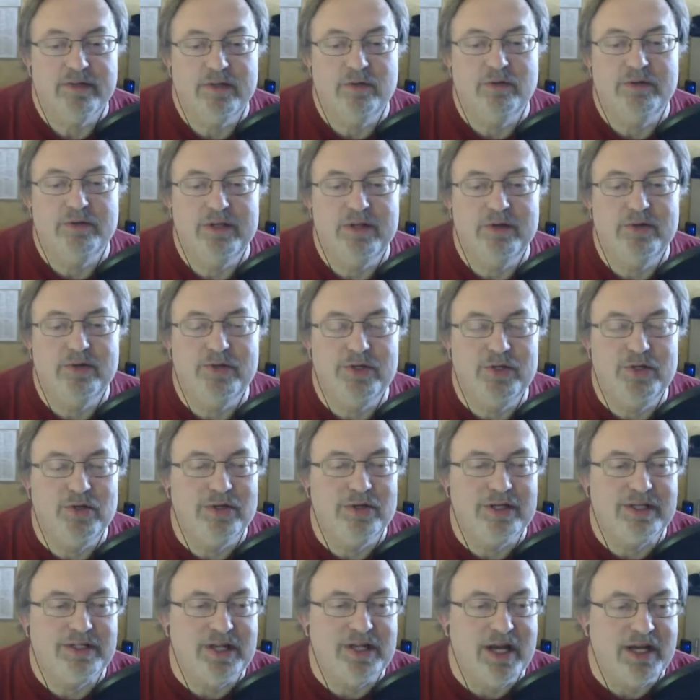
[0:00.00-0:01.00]
You
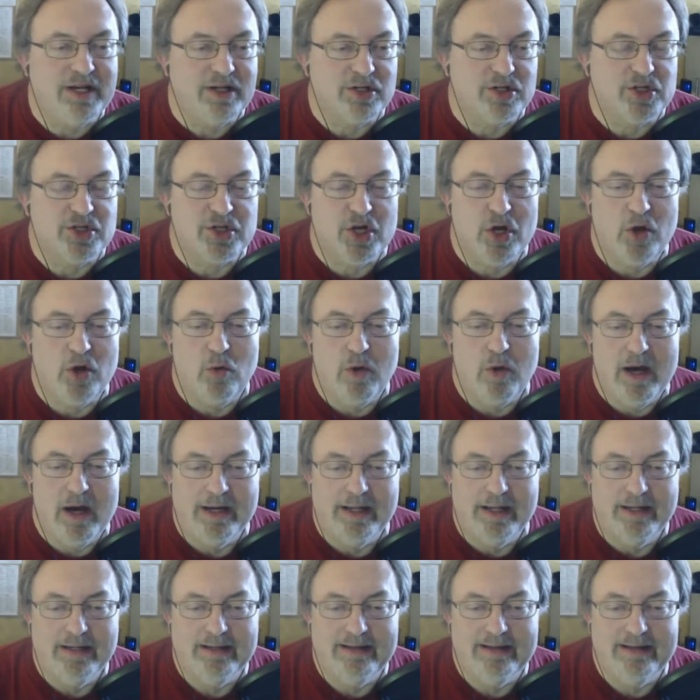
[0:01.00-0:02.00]
had done a show
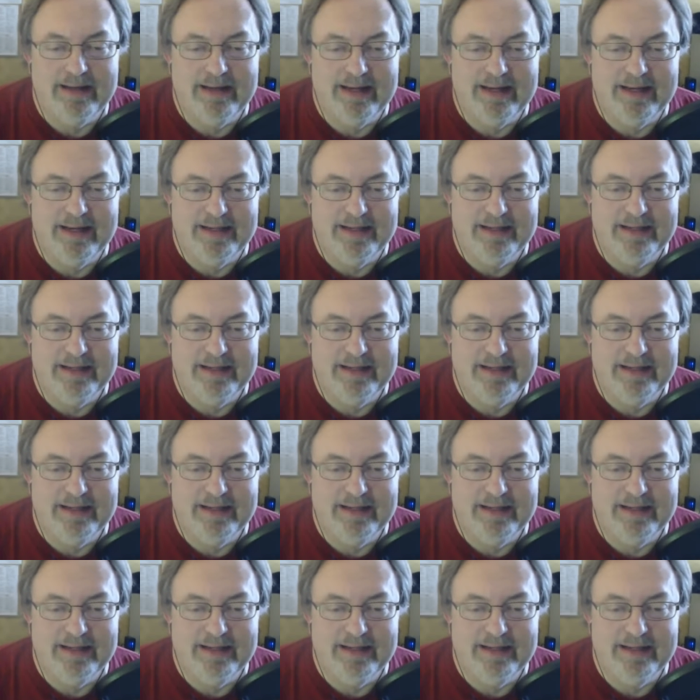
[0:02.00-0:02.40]
on it, and